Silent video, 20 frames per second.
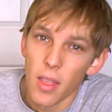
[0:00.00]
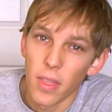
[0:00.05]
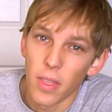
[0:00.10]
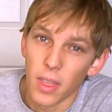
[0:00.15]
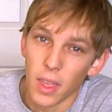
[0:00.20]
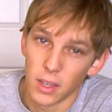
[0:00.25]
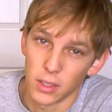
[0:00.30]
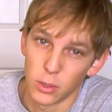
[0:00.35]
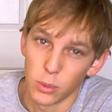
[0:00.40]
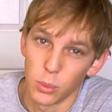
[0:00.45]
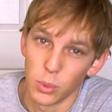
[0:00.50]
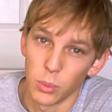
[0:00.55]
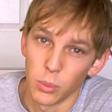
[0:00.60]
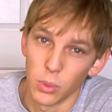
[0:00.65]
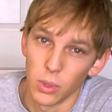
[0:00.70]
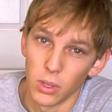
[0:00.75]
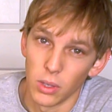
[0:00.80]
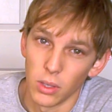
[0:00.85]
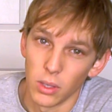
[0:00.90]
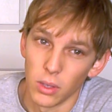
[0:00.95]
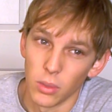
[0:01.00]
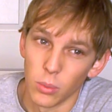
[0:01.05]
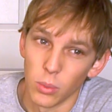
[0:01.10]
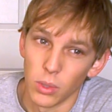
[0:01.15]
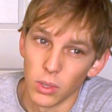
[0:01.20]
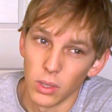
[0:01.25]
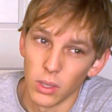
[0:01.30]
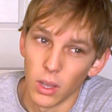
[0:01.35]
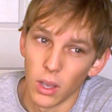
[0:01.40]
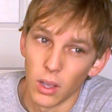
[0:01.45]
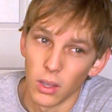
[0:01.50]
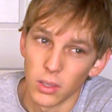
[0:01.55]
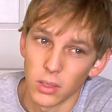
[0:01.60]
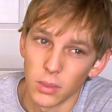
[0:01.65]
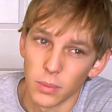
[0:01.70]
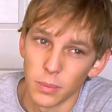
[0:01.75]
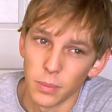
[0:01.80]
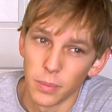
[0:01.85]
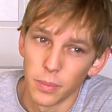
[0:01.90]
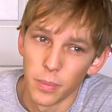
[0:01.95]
That should be really, really awesome.